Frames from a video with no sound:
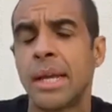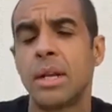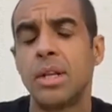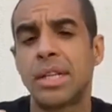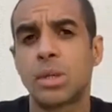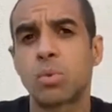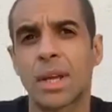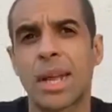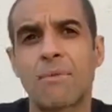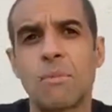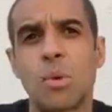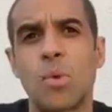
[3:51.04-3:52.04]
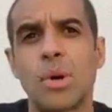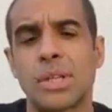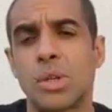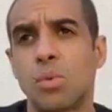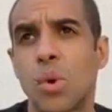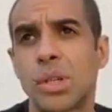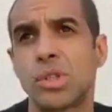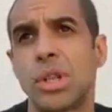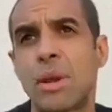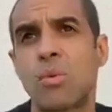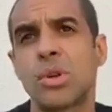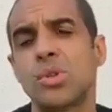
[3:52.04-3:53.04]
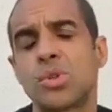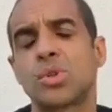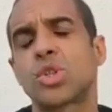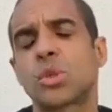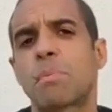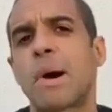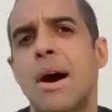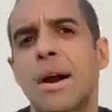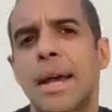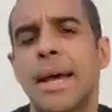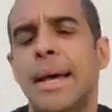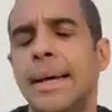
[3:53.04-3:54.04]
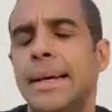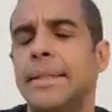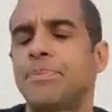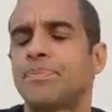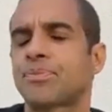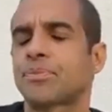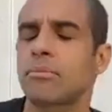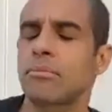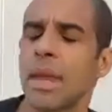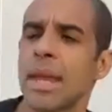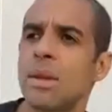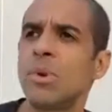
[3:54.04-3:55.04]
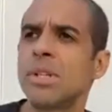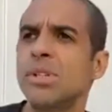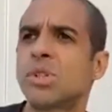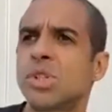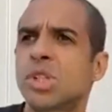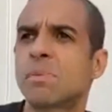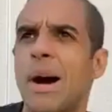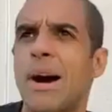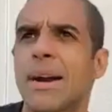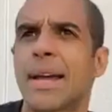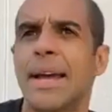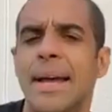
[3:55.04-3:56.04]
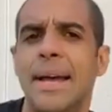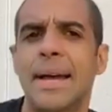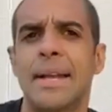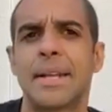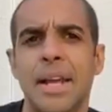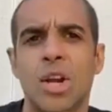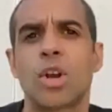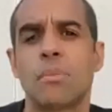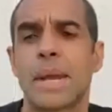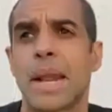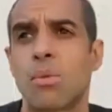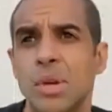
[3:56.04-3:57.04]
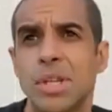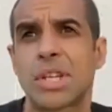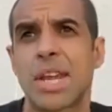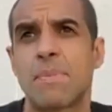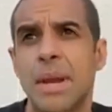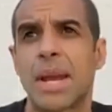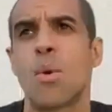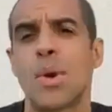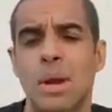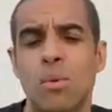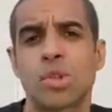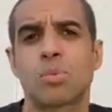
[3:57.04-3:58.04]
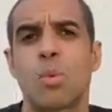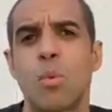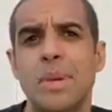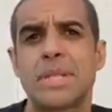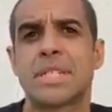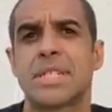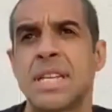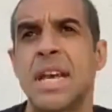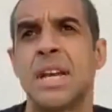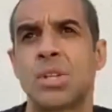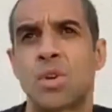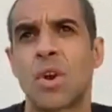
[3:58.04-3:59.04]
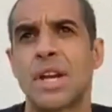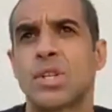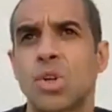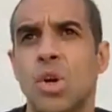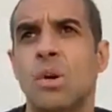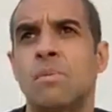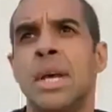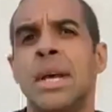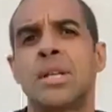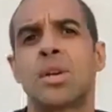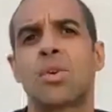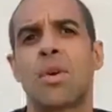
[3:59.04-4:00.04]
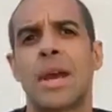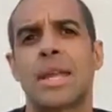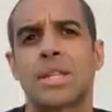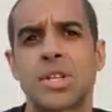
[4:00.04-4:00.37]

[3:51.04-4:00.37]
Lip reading: This is what the government want. They want you to spark. They want you to spark the economy. They want you to keep it going. They want small businesses to create jobs, to create